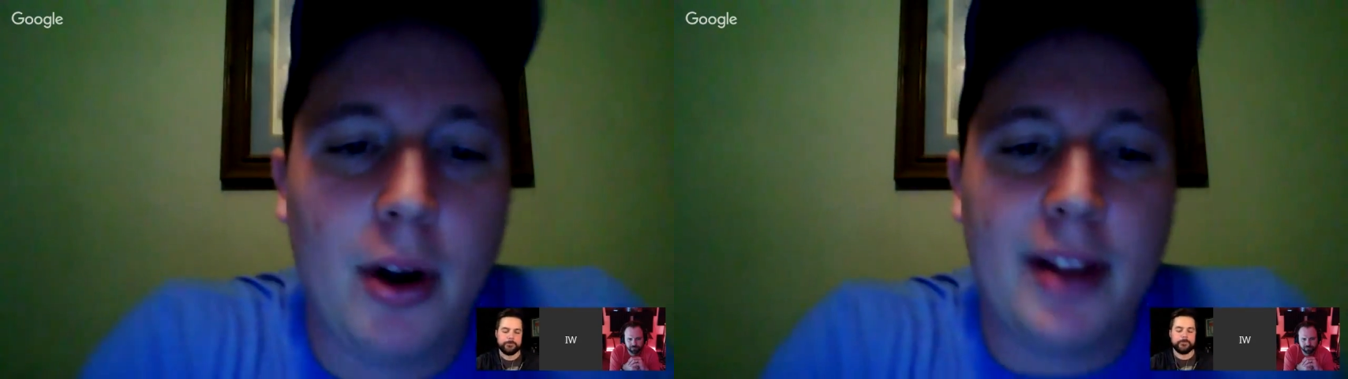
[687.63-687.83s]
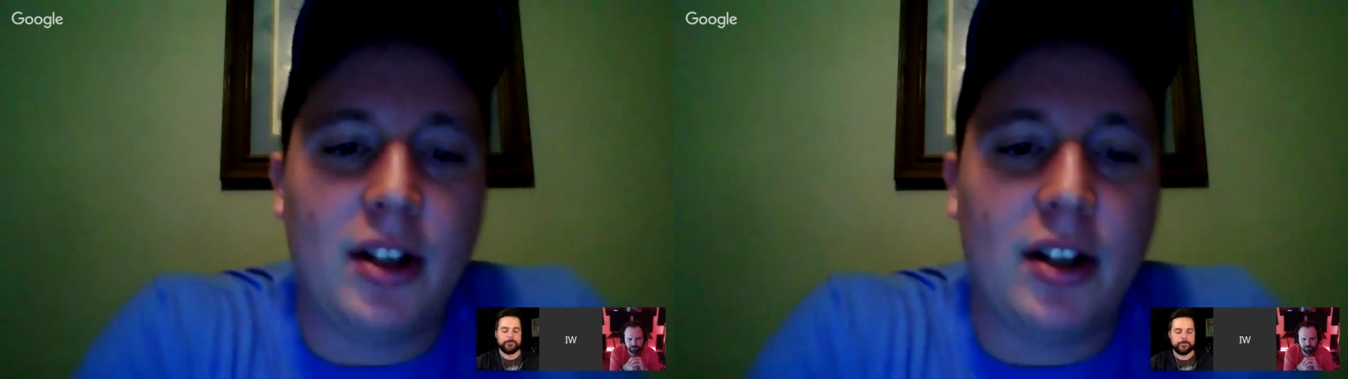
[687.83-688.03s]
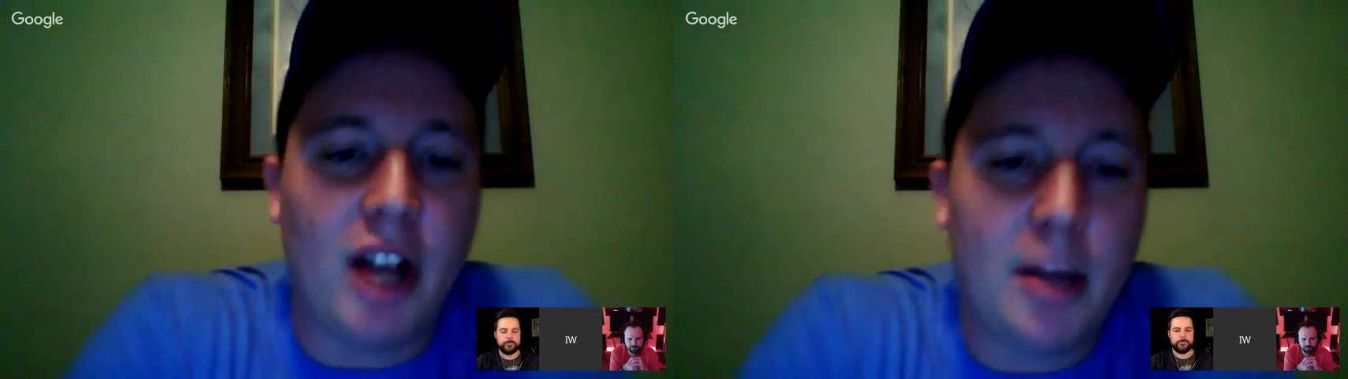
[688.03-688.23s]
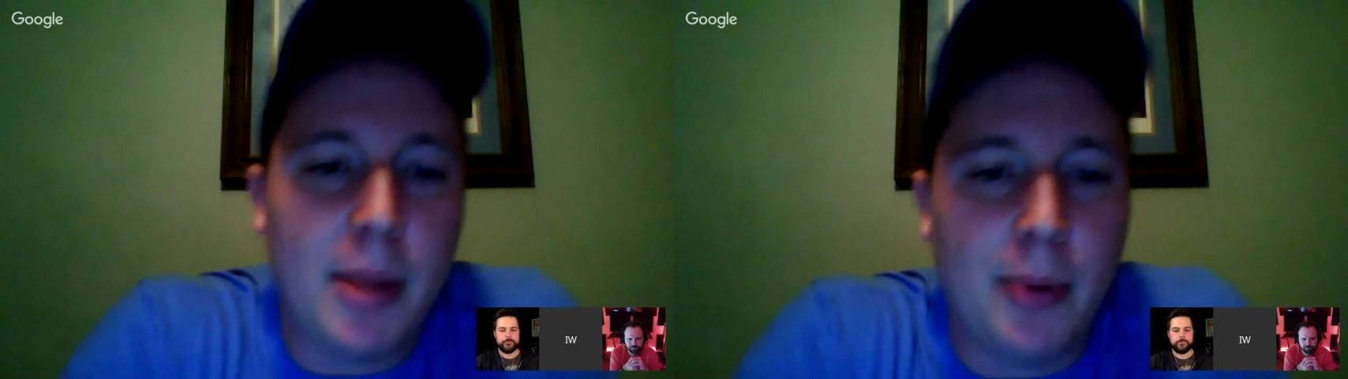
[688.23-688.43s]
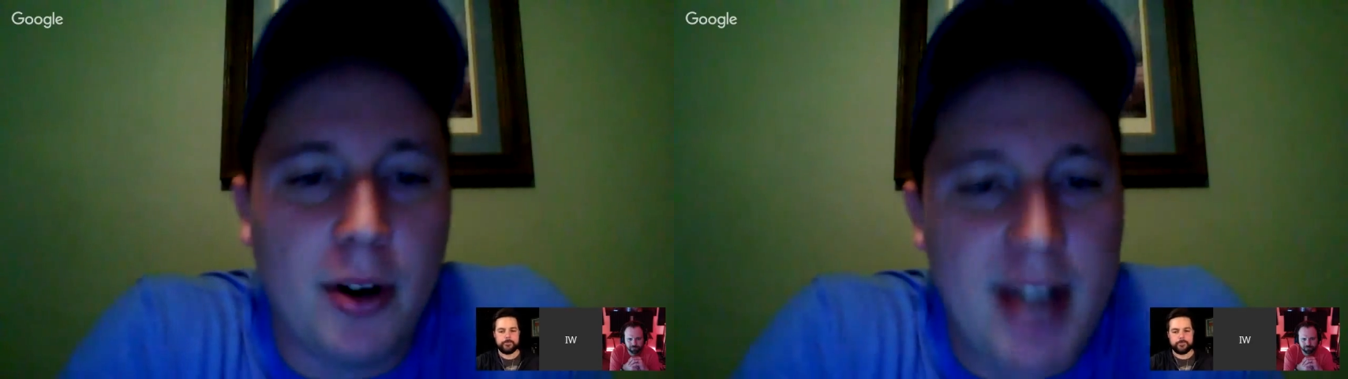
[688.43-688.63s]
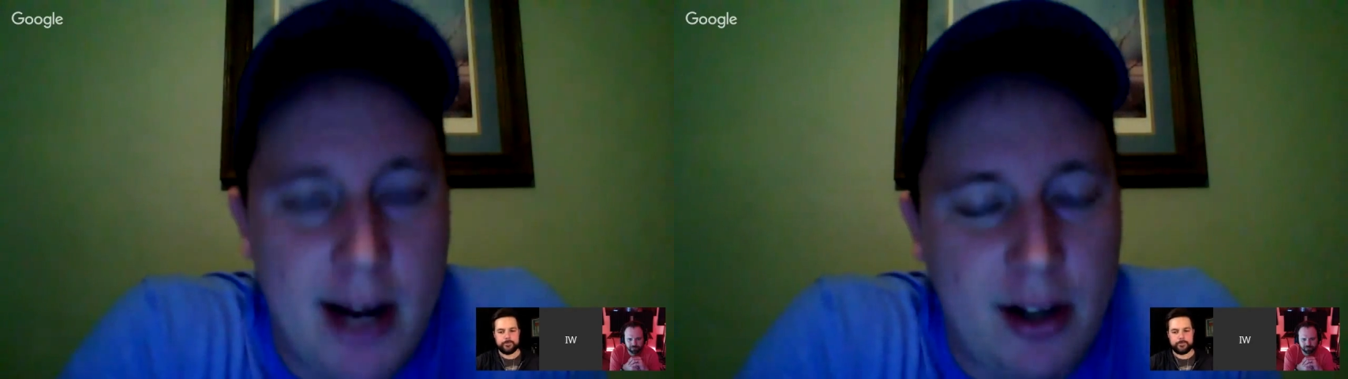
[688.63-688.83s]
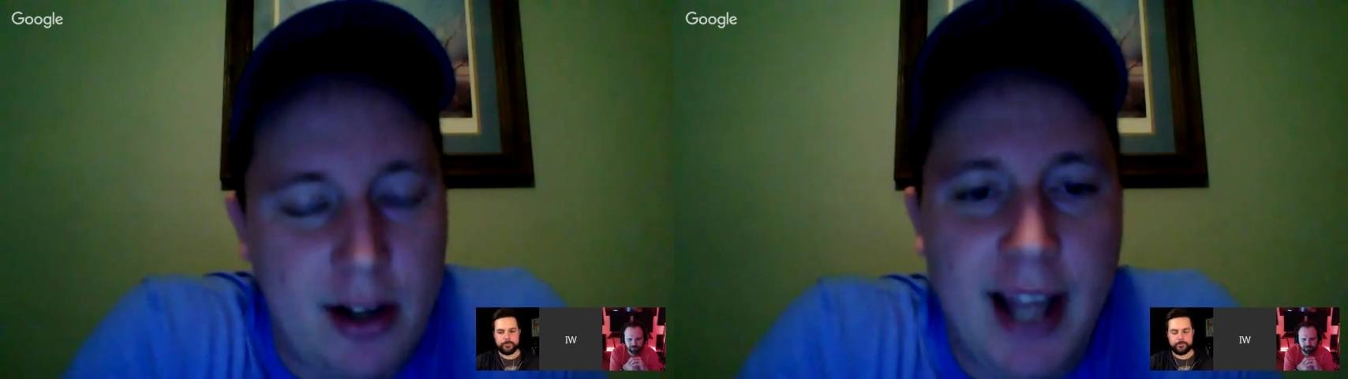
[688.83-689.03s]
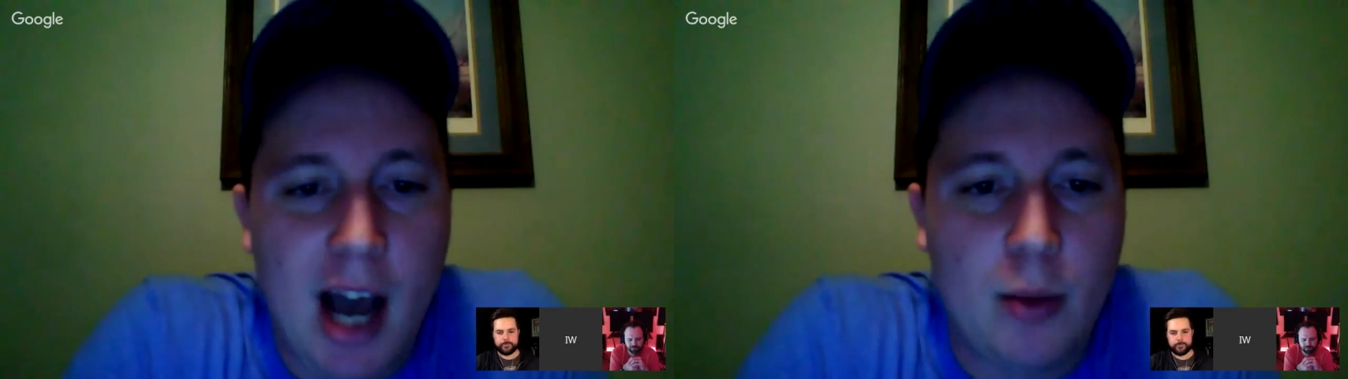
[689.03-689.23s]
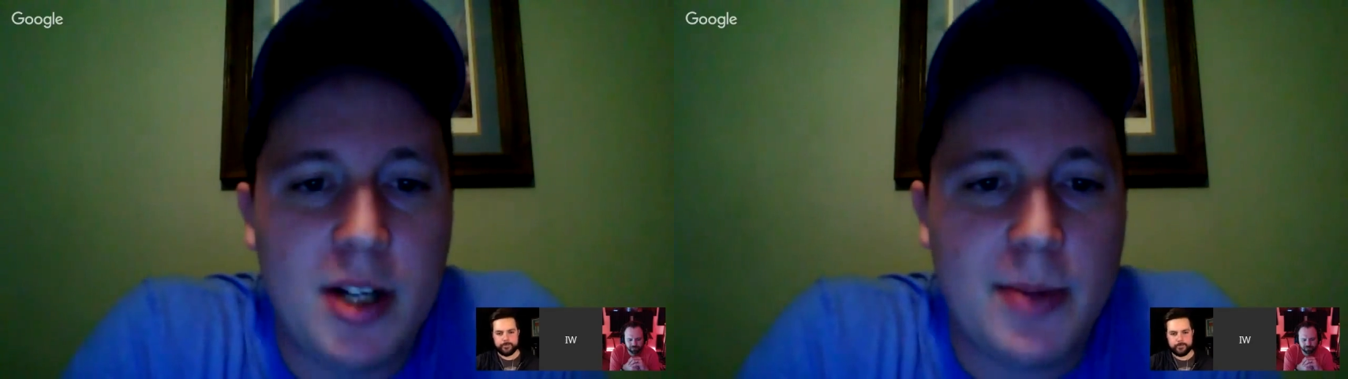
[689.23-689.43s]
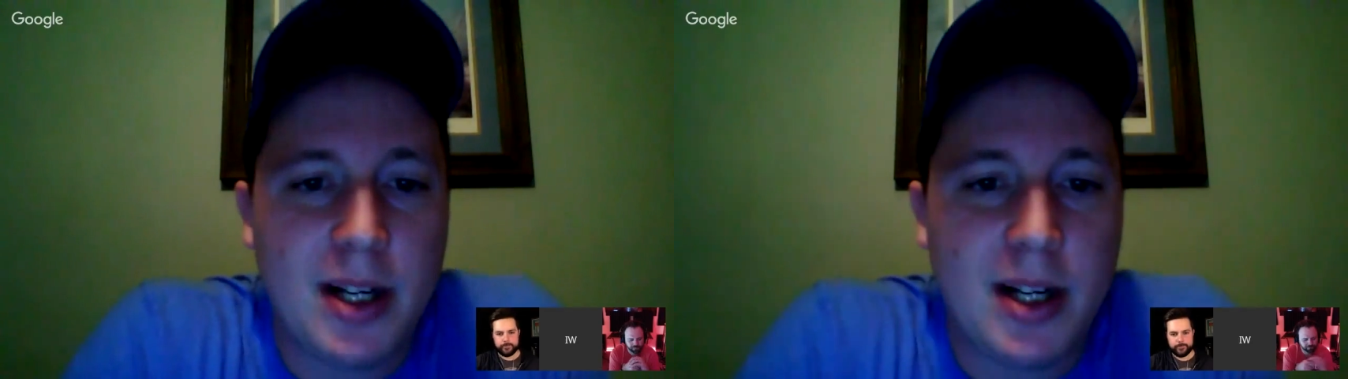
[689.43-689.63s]
I think a lot of people are down on the
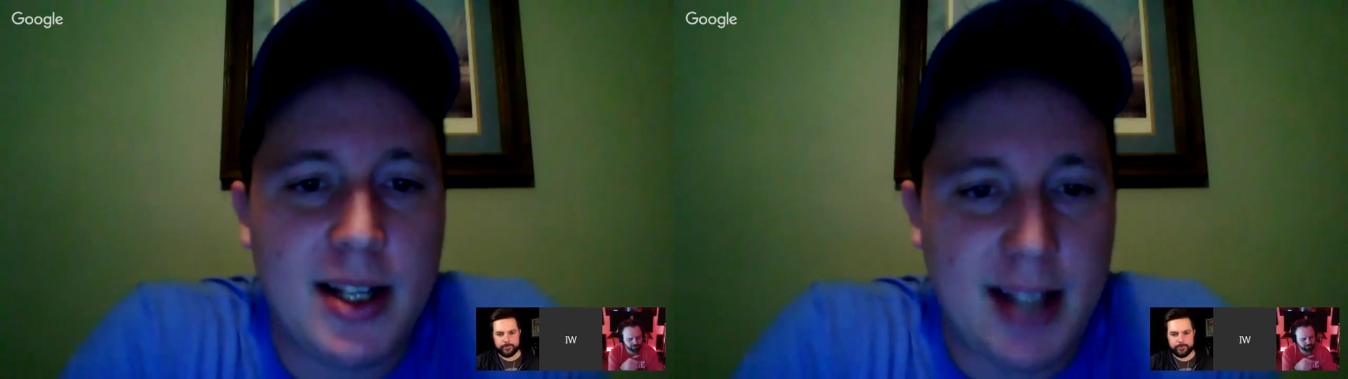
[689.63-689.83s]
Cowboys because,